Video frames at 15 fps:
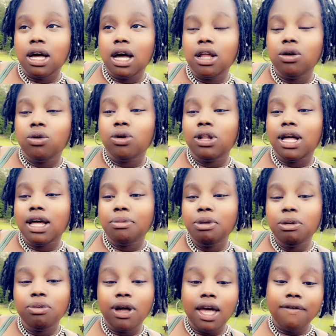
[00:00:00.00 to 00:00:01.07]
I know a lot of
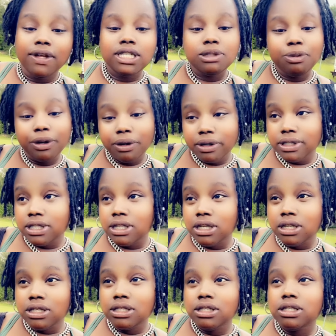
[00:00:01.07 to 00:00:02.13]
people have experienced
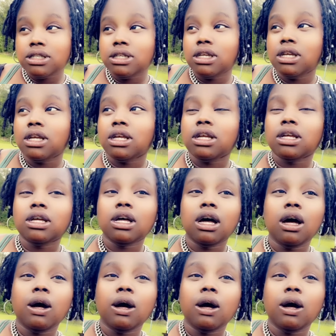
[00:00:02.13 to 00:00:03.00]
this.